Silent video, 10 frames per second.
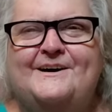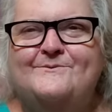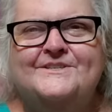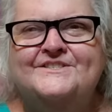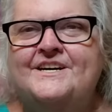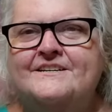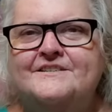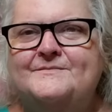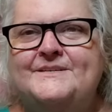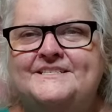I was not
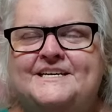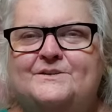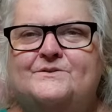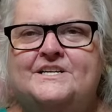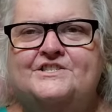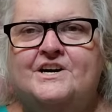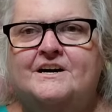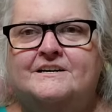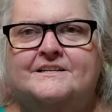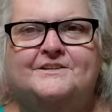going to miss out on that
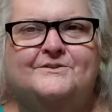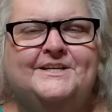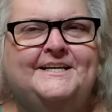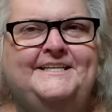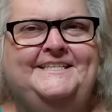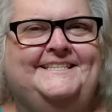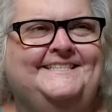chocolate, okay?